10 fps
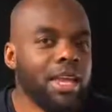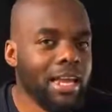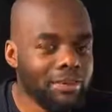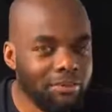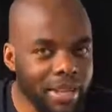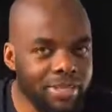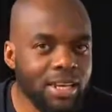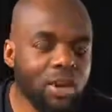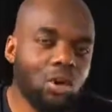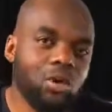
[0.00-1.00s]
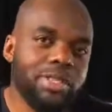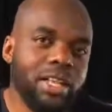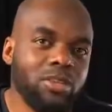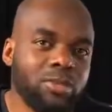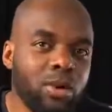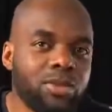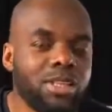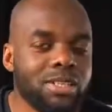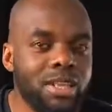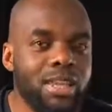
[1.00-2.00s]
it makes that whole sales
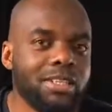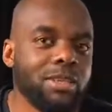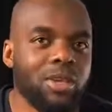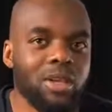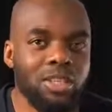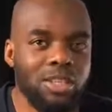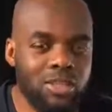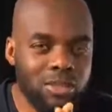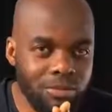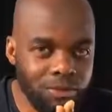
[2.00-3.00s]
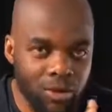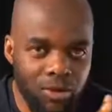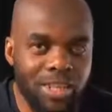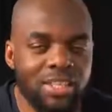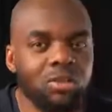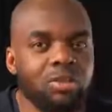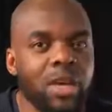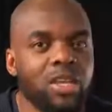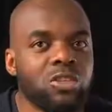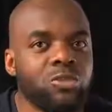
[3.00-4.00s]
process easy because it creates those
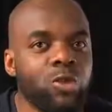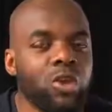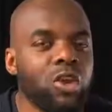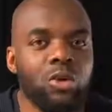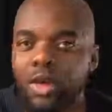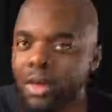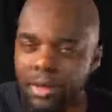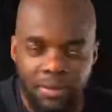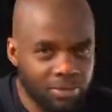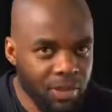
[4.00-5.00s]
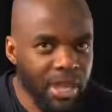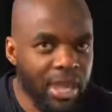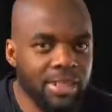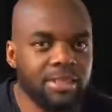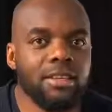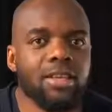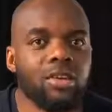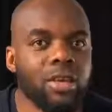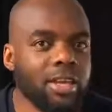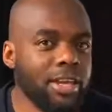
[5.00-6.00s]
pages for you and you
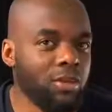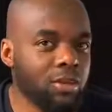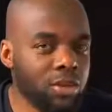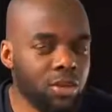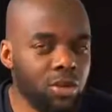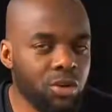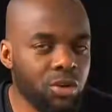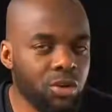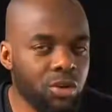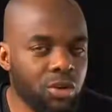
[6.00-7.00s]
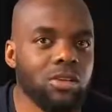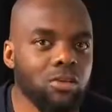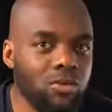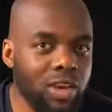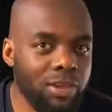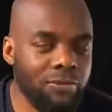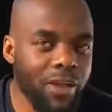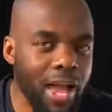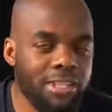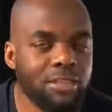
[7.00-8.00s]
can get your results really
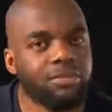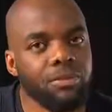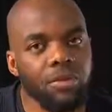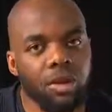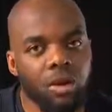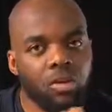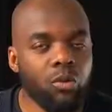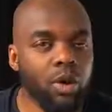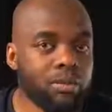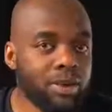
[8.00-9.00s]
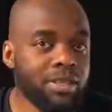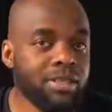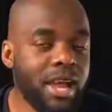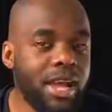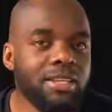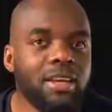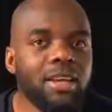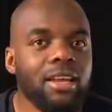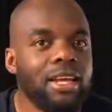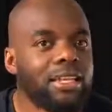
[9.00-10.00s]
fast. On the WordPress side,
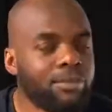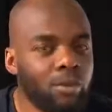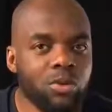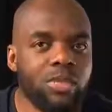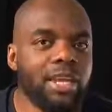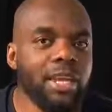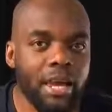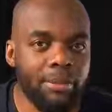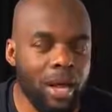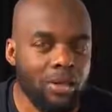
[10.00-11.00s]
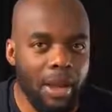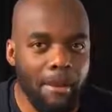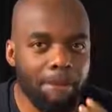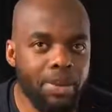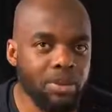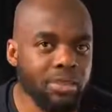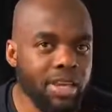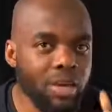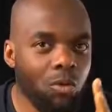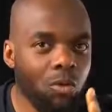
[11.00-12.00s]
it's mostly about
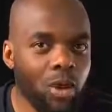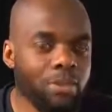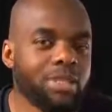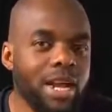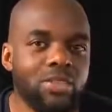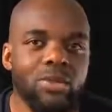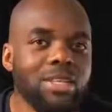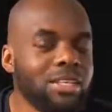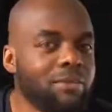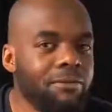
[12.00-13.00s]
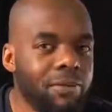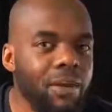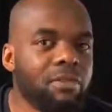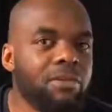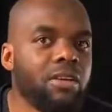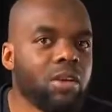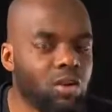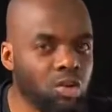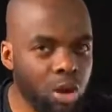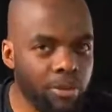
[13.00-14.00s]
building websites. So it does a very
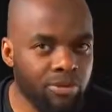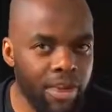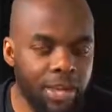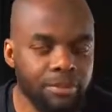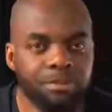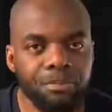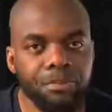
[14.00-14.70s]
good job of that.